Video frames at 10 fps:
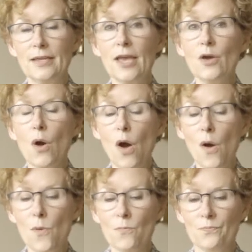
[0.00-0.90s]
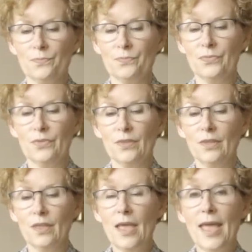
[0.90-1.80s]
and go home."
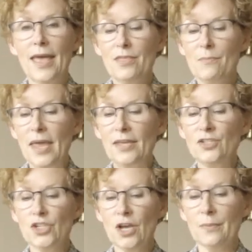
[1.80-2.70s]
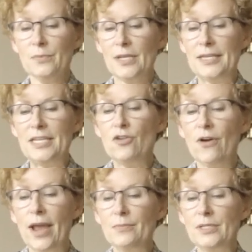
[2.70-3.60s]
And the man jumped, and he
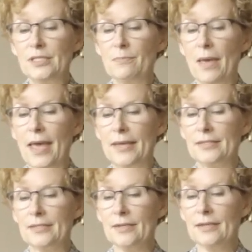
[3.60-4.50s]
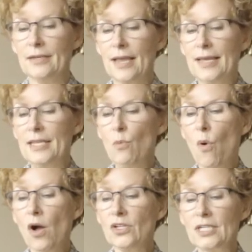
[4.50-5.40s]
grabbed his mat, and he
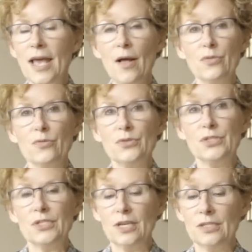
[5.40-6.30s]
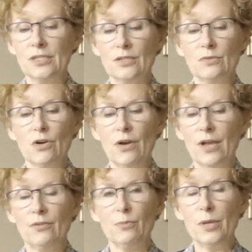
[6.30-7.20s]
walked out through the stunned
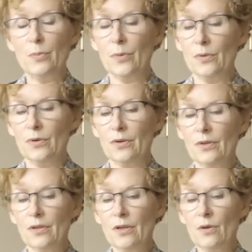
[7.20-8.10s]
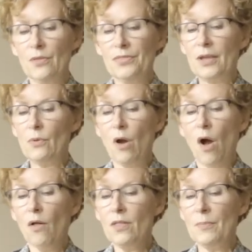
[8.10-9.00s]
crowd of people. They were
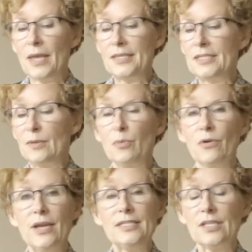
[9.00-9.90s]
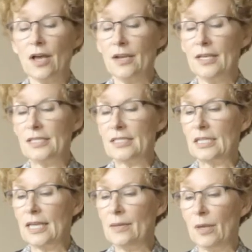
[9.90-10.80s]
all amazed and praised God,
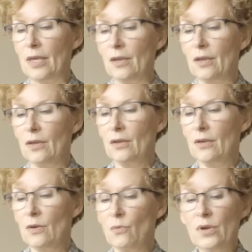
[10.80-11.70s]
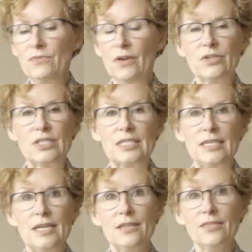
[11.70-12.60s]
exclaiming, "We've never
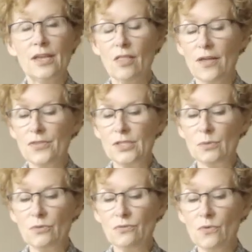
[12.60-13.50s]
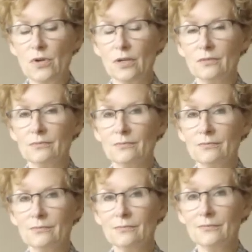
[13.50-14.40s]
seen anything like this before."
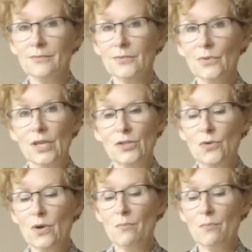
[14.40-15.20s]
So can you